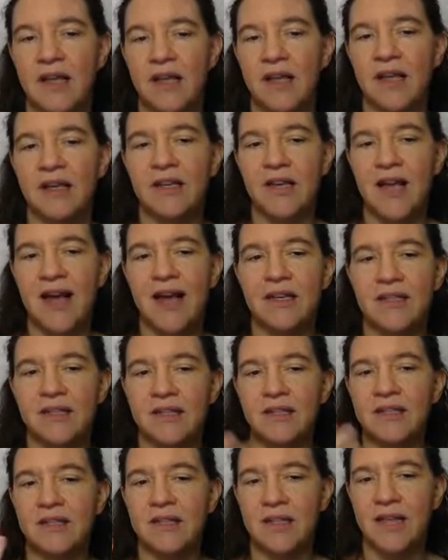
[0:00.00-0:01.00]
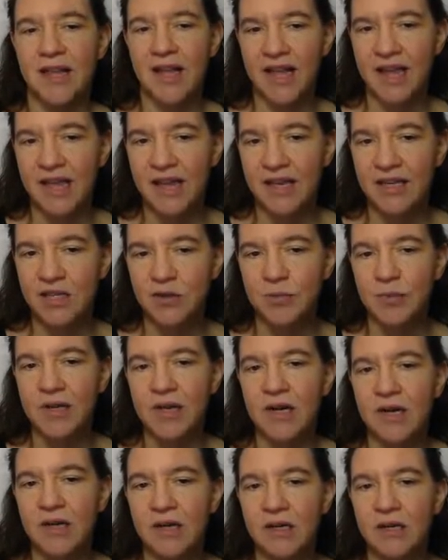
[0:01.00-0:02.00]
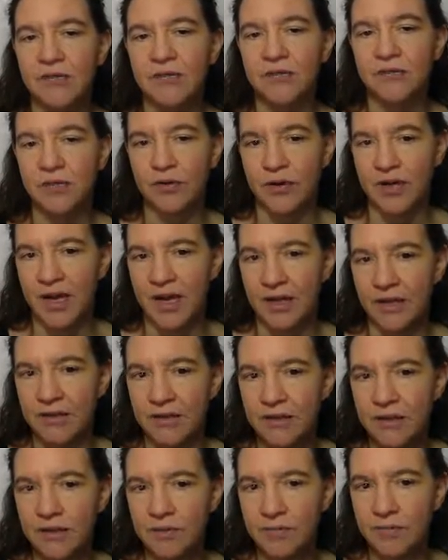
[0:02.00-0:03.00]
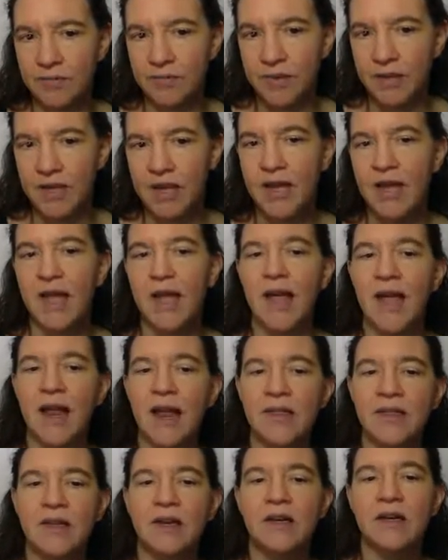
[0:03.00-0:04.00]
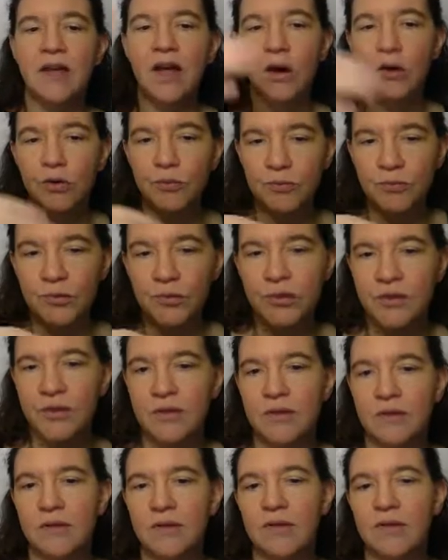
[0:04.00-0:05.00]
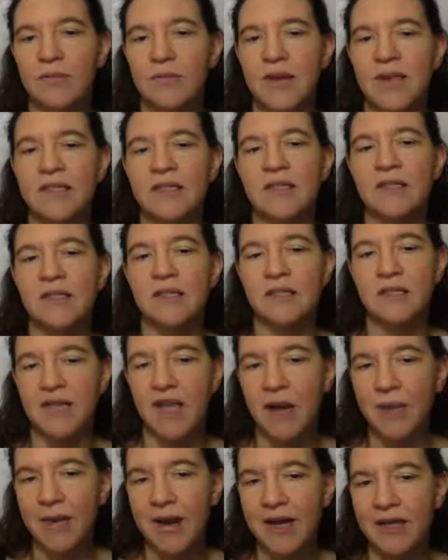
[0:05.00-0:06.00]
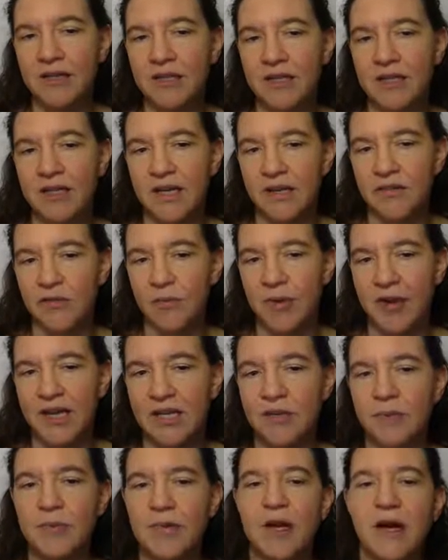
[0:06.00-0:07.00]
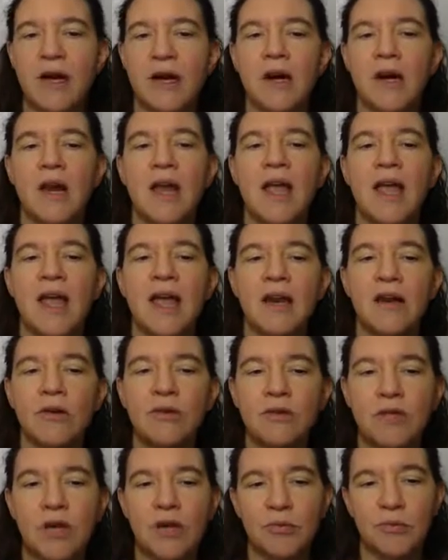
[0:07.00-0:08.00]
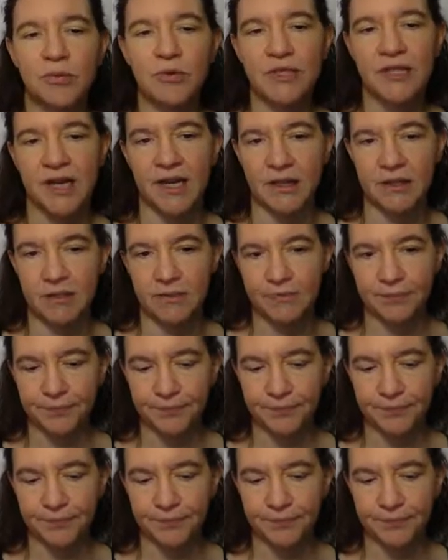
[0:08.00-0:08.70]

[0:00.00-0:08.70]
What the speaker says: It asks ASPR for an answer, and then it outputs basically the same answer that it got from ASPR. It also outputs X.